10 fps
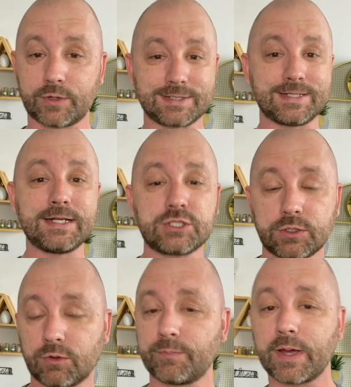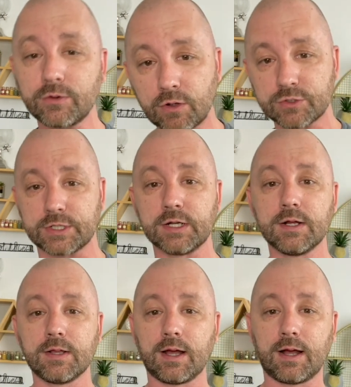in teaching or in pedagogy
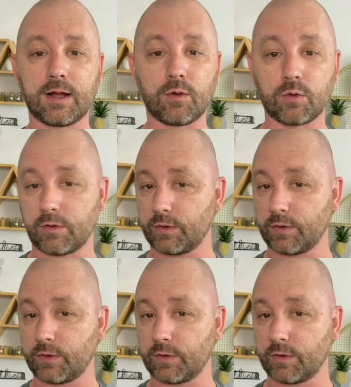or